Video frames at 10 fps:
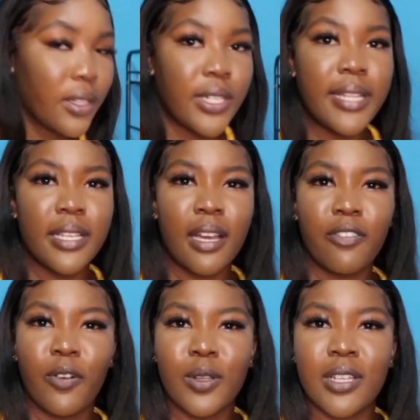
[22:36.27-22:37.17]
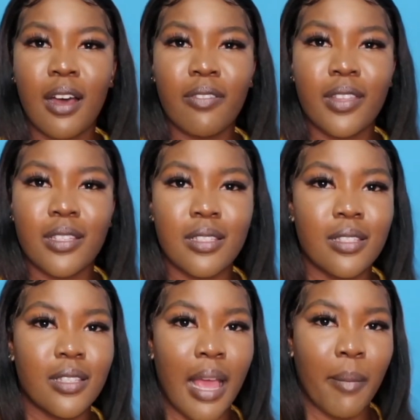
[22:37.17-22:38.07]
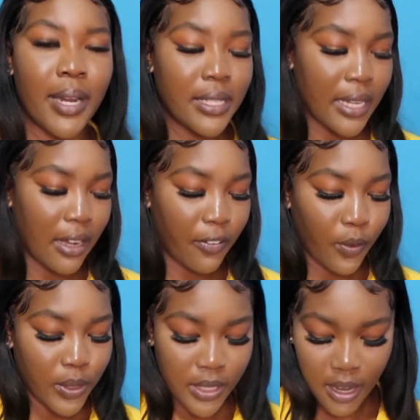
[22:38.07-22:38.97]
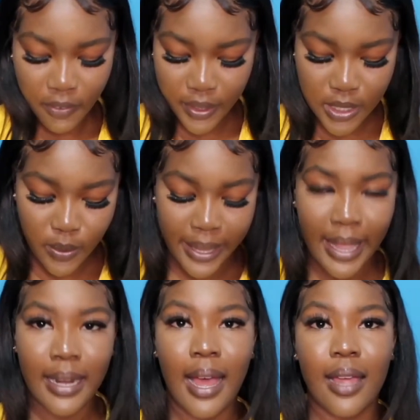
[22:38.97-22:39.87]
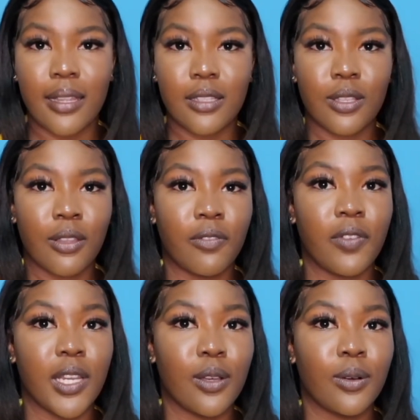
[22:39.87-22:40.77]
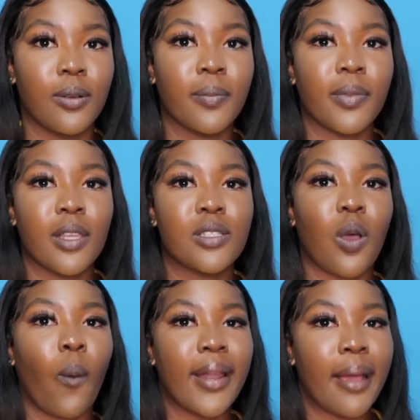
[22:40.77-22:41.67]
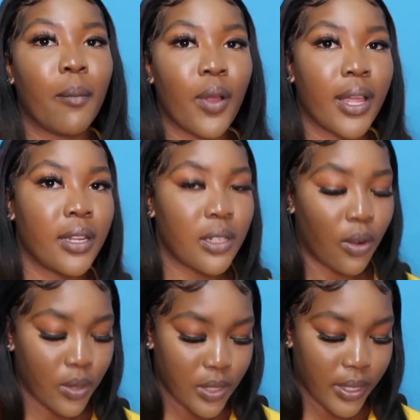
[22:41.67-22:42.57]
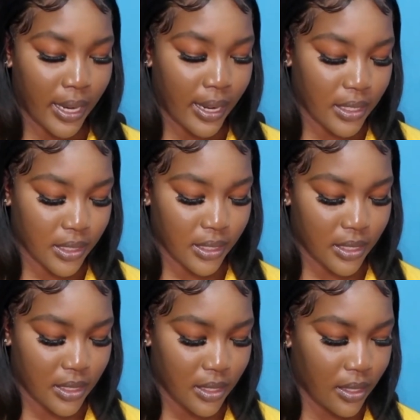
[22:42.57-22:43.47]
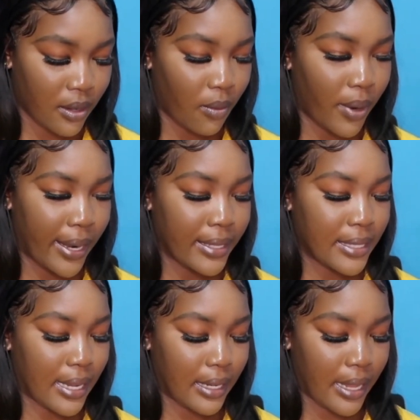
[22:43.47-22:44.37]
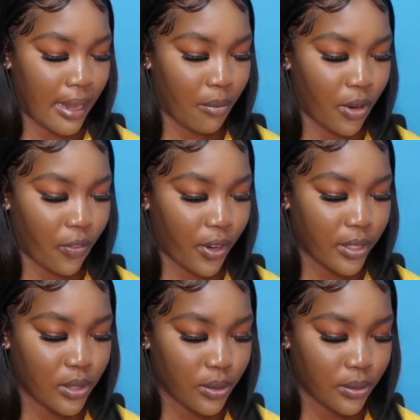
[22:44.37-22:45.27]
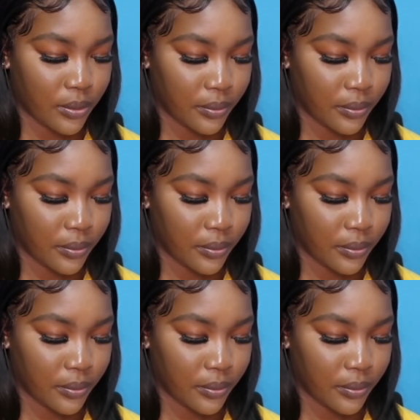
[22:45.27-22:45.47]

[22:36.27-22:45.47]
Should I take a photo of this? I'm going to take a photo of it so I can add it to the video, so when I'm working it out you can actually see what exactly I'm referring to.